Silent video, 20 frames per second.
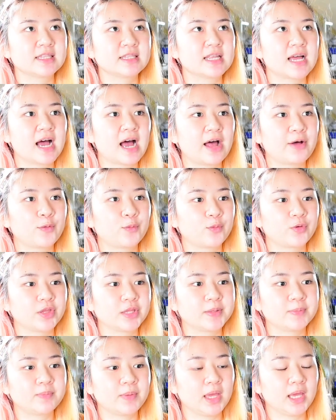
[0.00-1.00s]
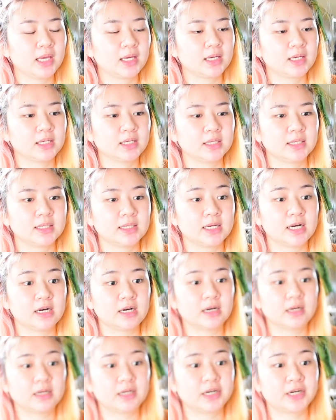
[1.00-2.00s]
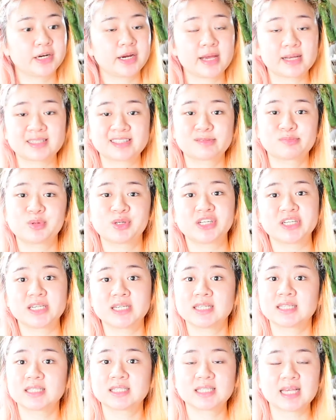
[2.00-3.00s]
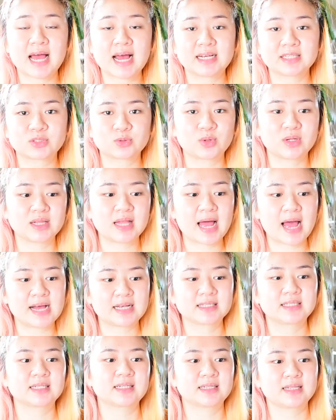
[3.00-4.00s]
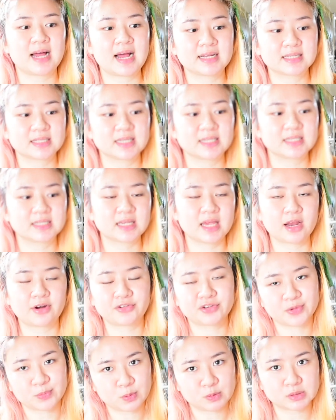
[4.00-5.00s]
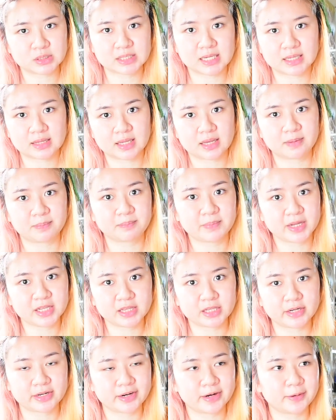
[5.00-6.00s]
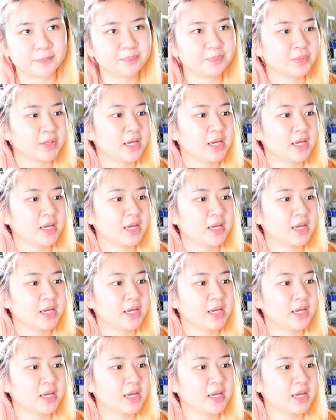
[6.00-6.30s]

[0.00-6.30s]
that would make our experience as well as the classes in remote setting better.